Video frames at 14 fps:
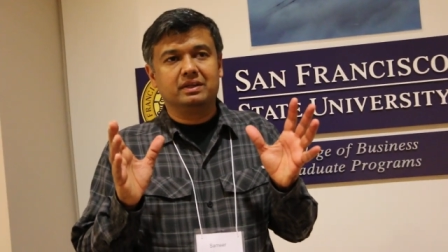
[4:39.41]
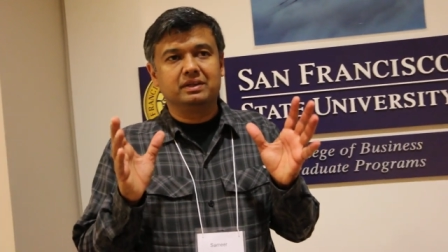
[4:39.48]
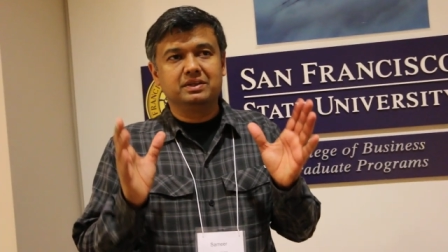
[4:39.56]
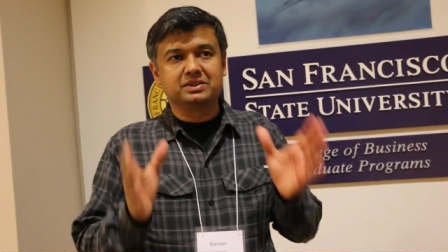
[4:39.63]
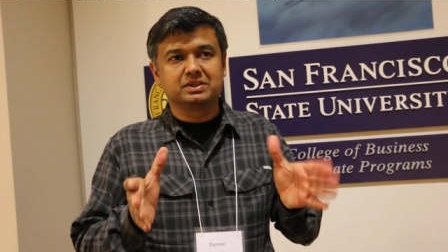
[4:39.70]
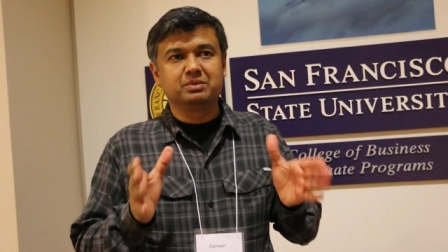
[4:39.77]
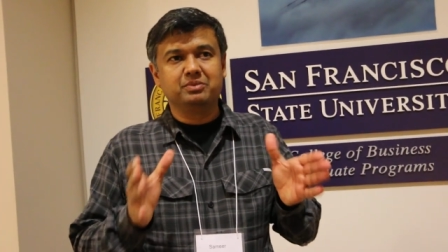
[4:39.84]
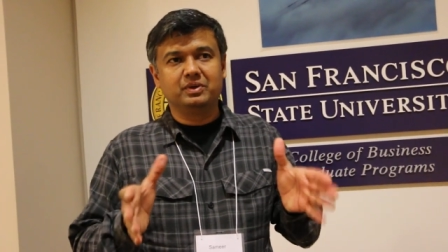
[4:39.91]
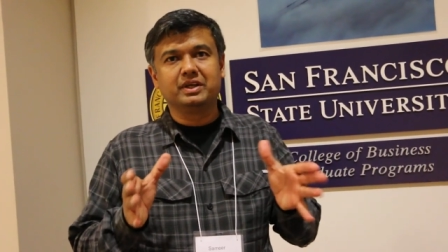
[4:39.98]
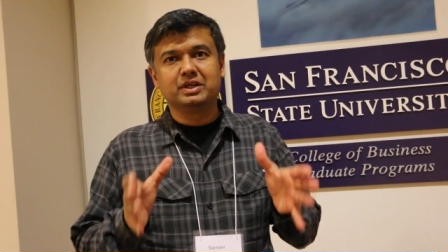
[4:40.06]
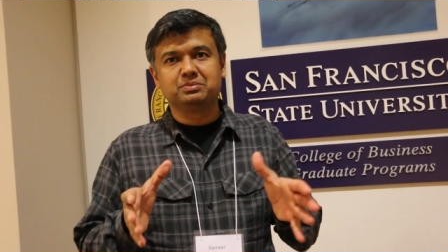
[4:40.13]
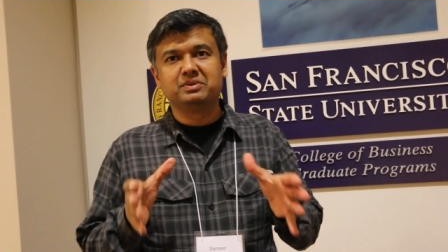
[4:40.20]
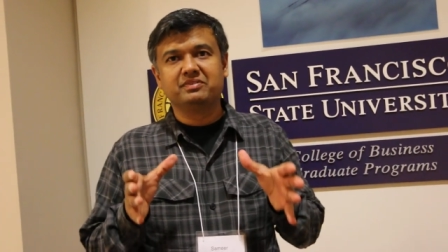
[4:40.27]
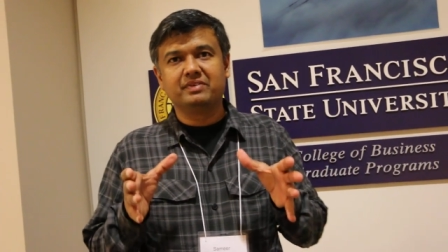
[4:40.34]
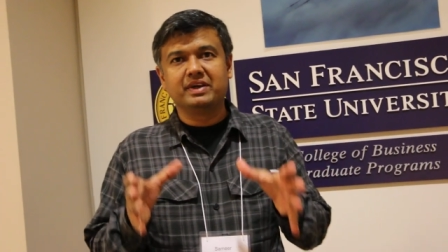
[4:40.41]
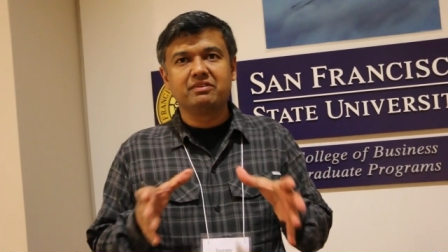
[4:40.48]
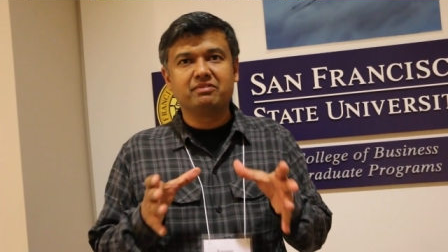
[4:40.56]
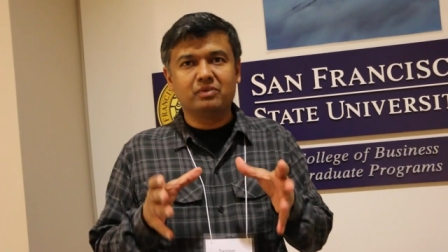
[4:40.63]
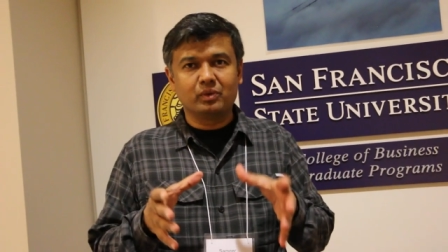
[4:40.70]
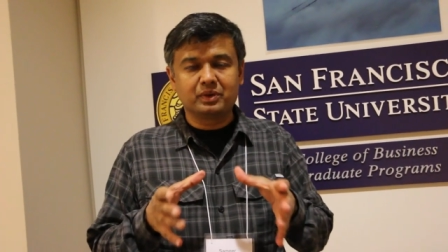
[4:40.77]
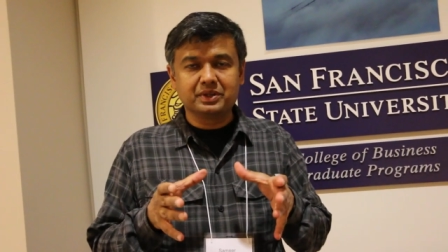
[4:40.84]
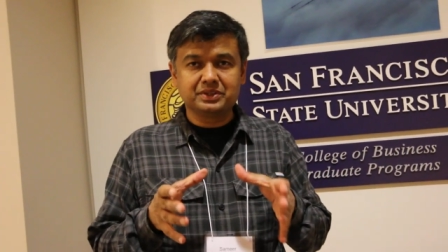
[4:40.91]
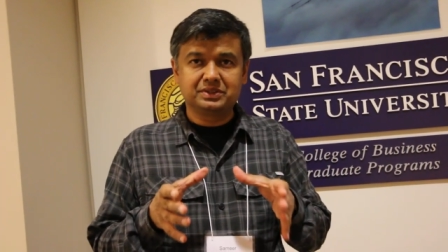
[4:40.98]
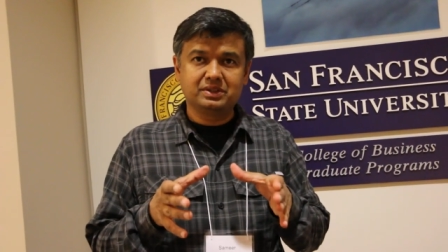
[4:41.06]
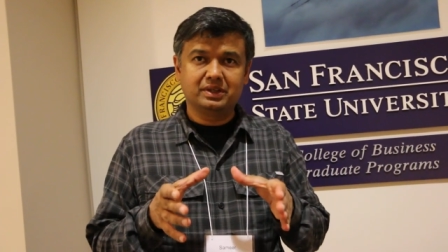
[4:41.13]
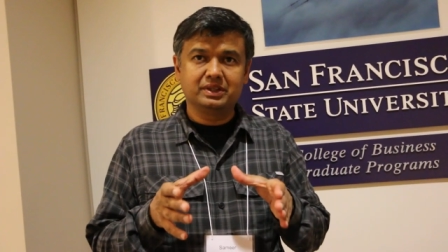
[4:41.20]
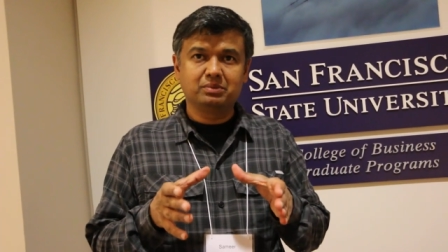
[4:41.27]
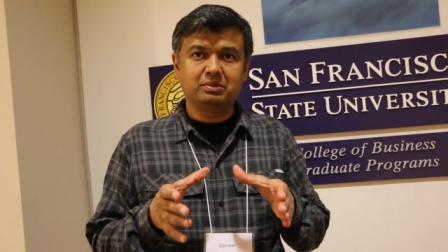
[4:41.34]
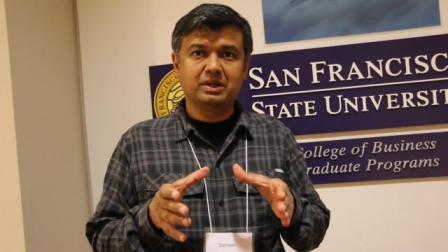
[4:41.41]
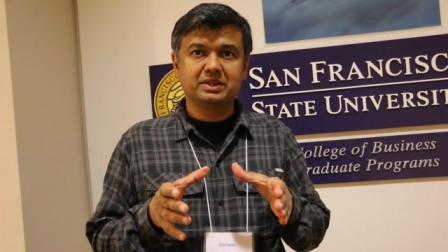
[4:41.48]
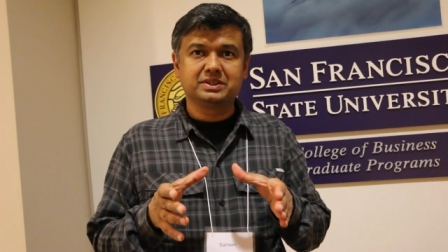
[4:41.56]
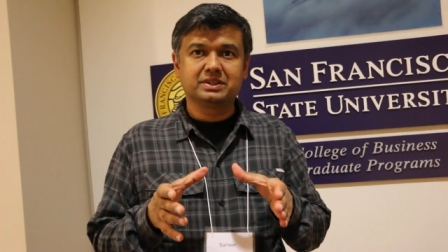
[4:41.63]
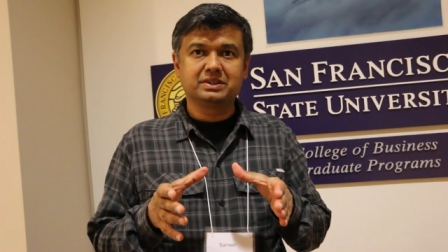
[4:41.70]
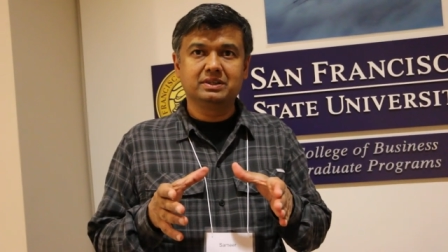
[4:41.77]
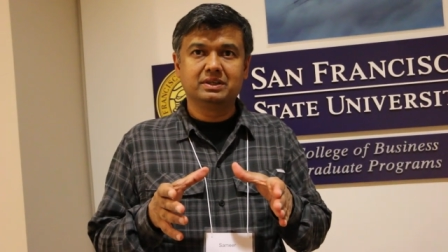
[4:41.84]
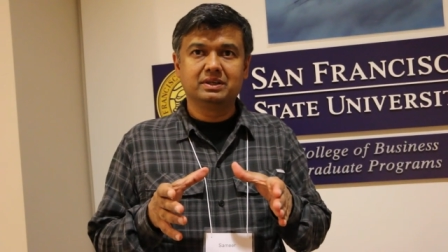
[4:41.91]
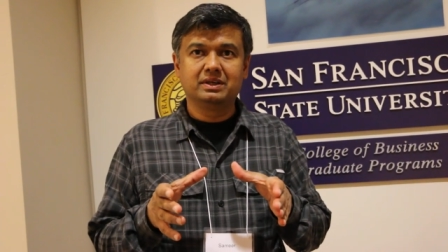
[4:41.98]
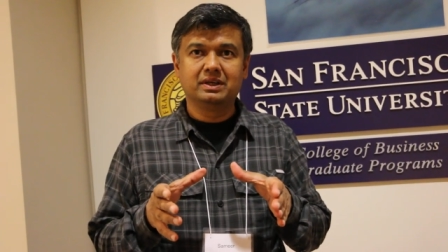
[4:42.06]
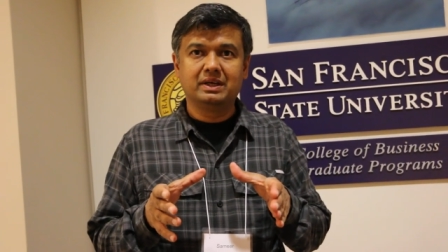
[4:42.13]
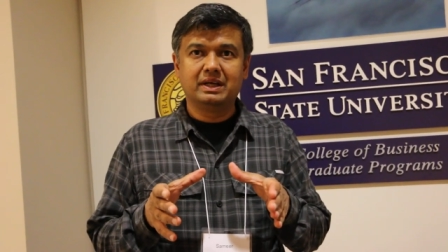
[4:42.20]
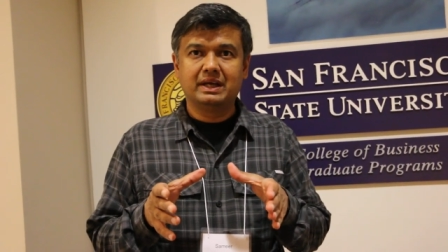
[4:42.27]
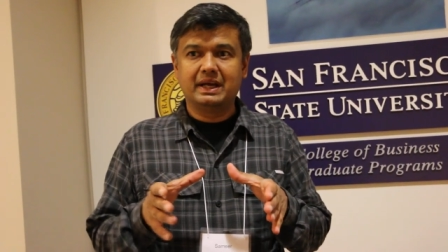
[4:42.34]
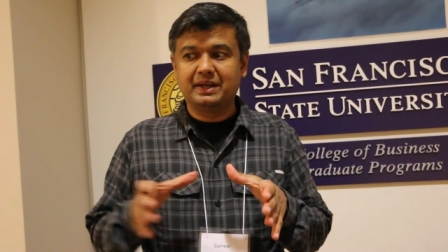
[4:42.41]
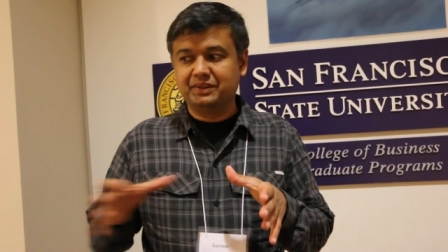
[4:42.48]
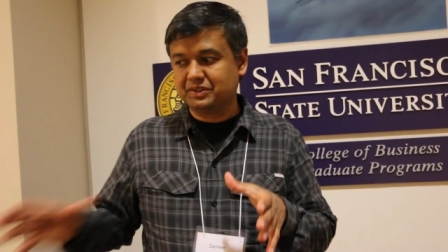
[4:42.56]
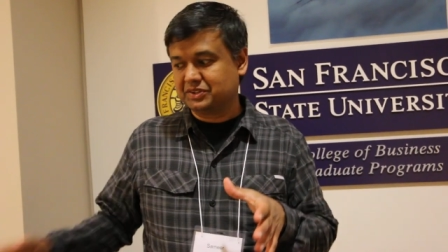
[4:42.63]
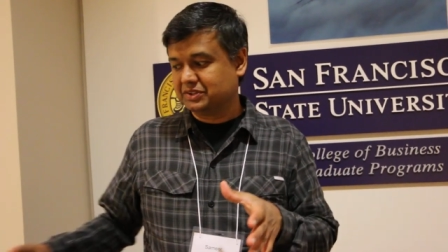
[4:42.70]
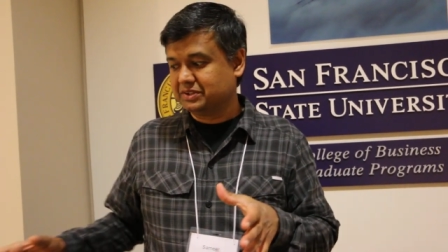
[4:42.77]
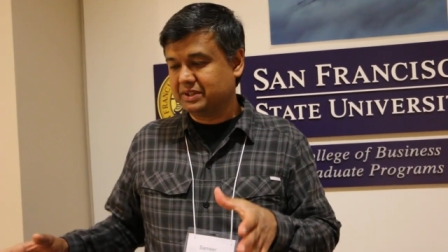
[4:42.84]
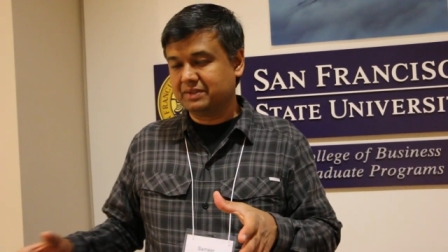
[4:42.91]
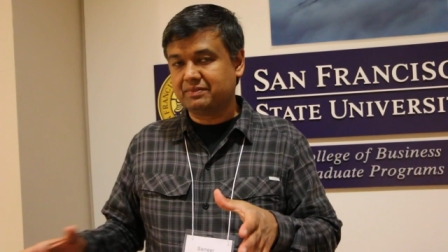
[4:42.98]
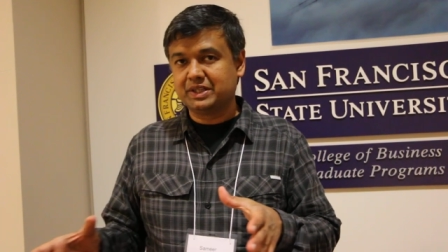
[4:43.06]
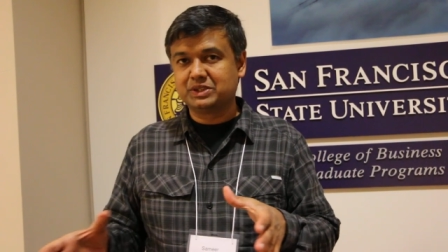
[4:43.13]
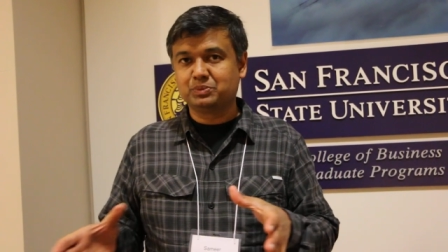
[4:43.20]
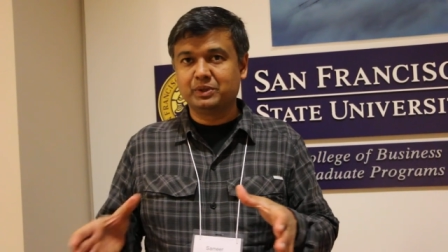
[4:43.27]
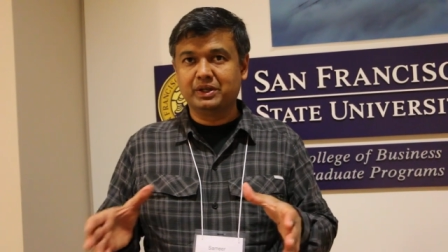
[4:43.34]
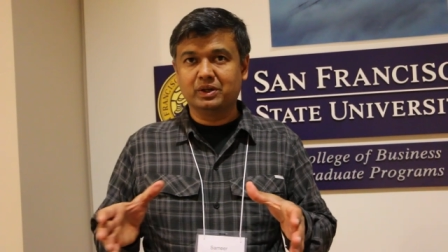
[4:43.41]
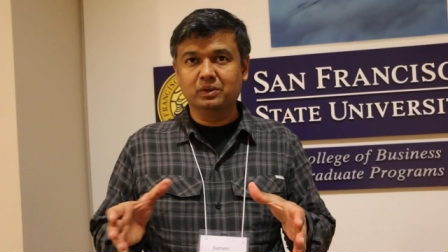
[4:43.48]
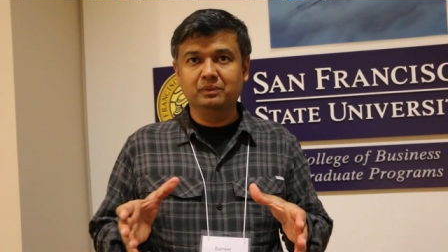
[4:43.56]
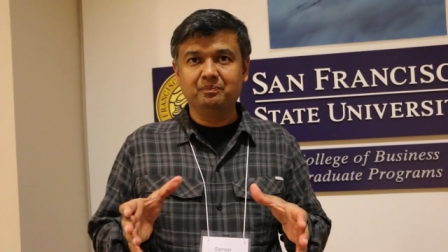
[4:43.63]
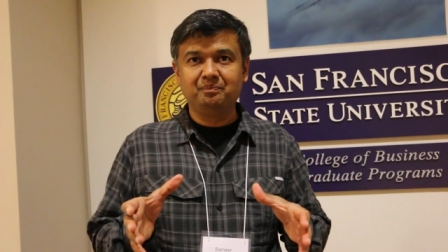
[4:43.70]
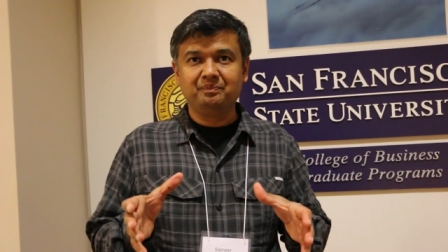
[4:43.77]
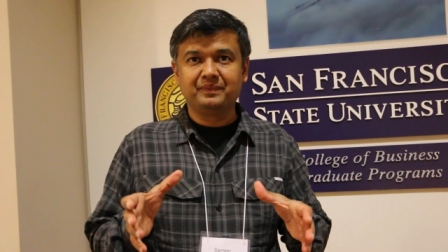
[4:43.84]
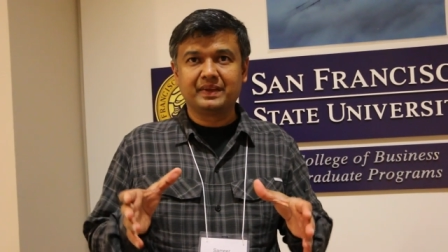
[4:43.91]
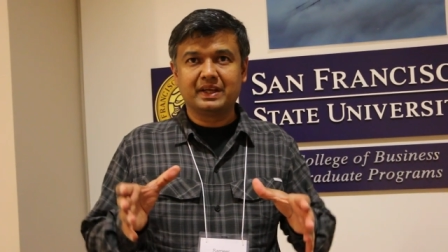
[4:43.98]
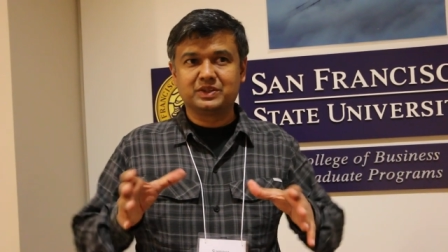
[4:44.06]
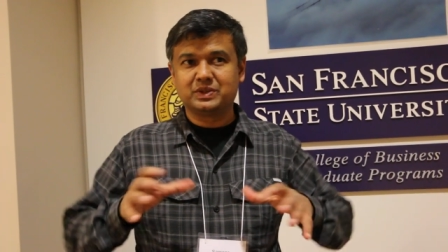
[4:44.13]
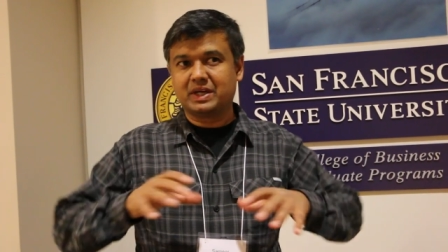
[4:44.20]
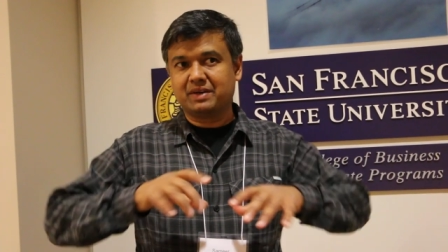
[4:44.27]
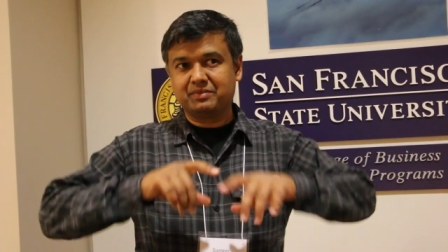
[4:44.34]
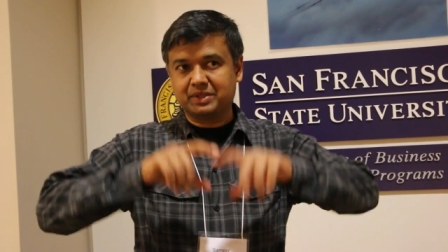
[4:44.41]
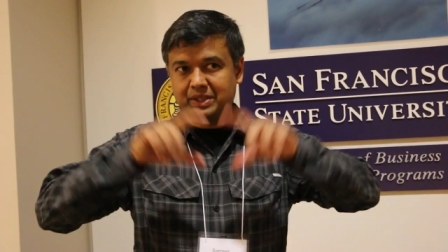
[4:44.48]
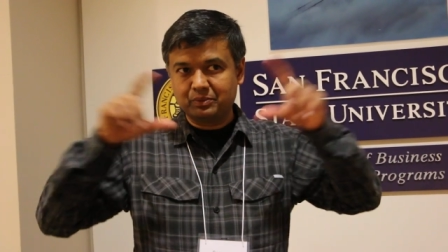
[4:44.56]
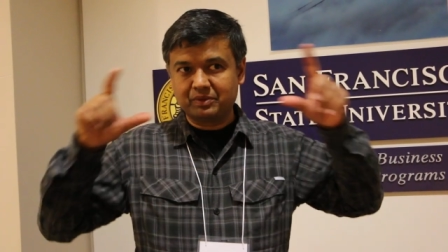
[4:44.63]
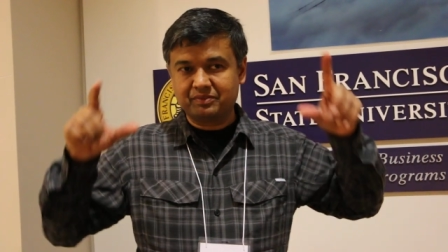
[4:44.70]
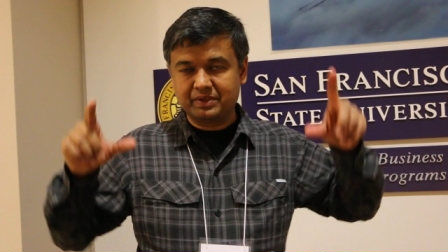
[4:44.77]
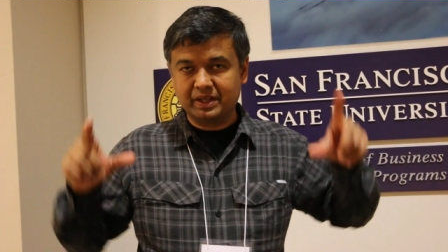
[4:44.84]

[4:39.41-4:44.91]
this community has been very focused on the project, and this is the device we know, and so everything we've